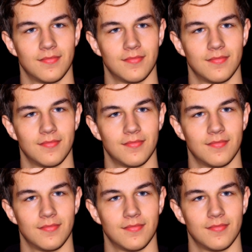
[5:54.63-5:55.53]

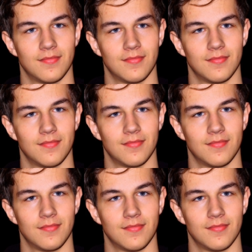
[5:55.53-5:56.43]

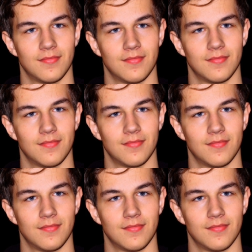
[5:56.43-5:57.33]

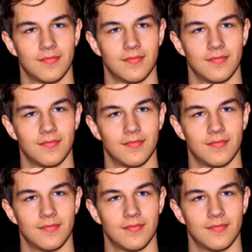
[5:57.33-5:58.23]

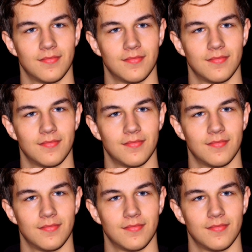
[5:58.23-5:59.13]

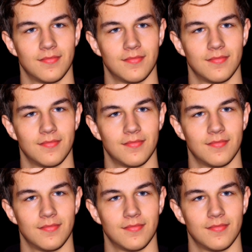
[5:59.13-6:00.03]

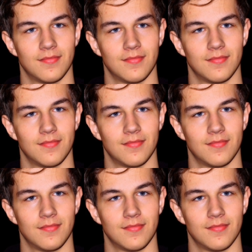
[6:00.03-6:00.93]

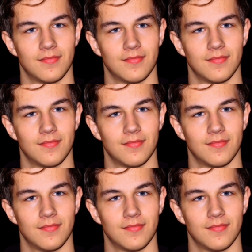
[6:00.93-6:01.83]

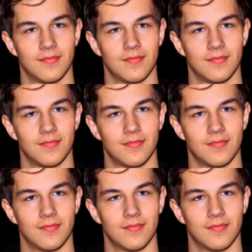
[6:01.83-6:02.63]
(no lip movement)